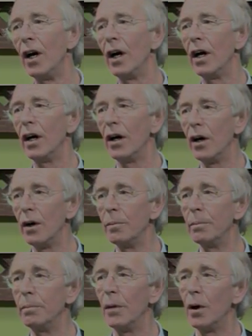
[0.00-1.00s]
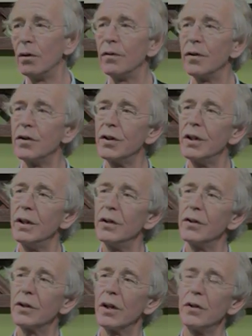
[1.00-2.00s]
uh, um,
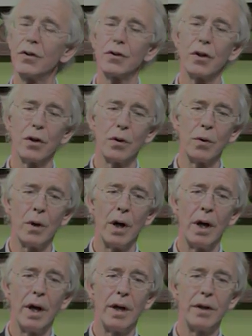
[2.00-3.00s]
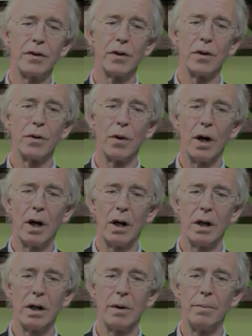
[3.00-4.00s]
overseas. Oh, and okay. so, so
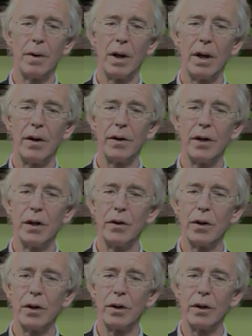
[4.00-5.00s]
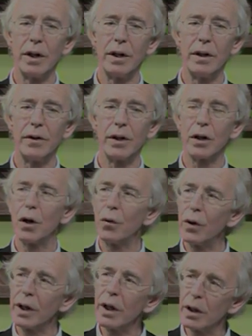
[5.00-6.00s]
um, the, the, the, the
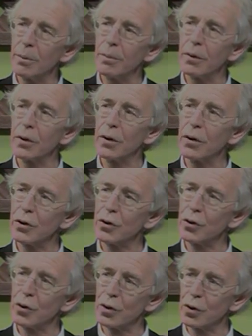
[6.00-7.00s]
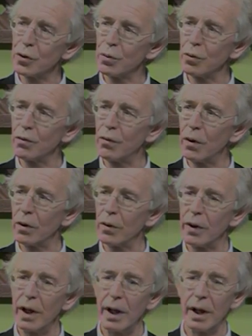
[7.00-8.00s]
curriculum that the students would follow
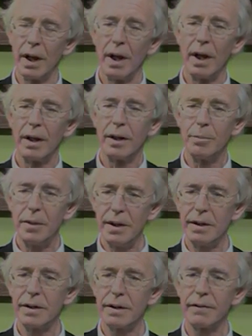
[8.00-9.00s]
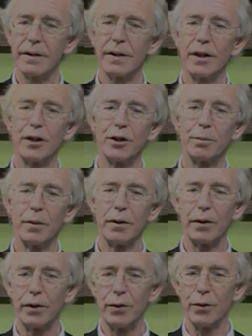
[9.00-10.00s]
here, the means of
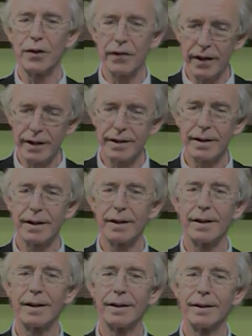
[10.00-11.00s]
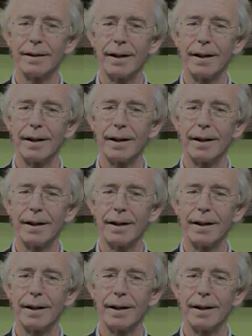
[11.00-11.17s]
assessment, the use of external